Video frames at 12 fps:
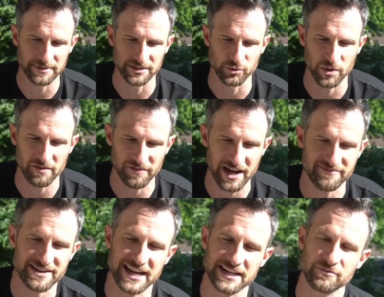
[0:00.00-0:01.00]
It's a 12.5
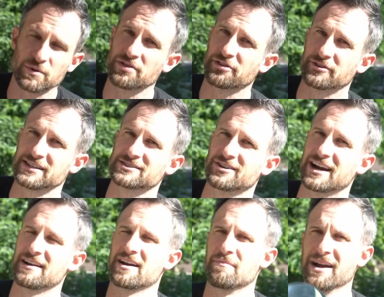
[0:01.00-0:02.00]
-1.3, so
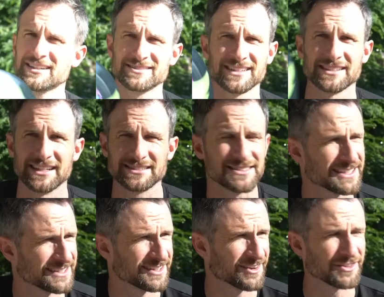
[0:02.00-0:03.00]
I imagine that,
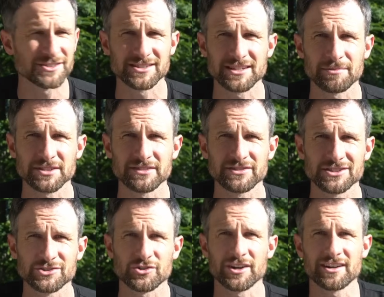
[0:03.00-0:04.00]
are those the numbers of a
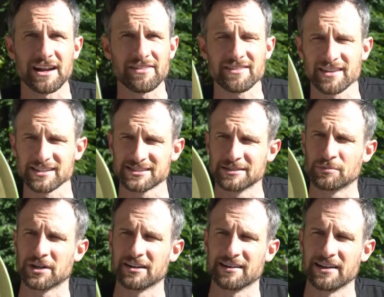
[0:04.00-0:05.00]
destroyer? I think that it's
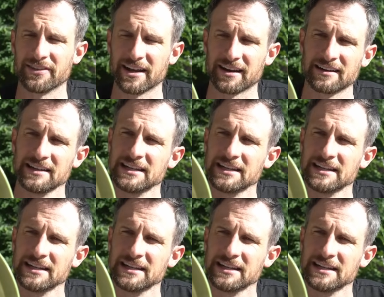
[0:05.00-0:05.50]
somewhere around there.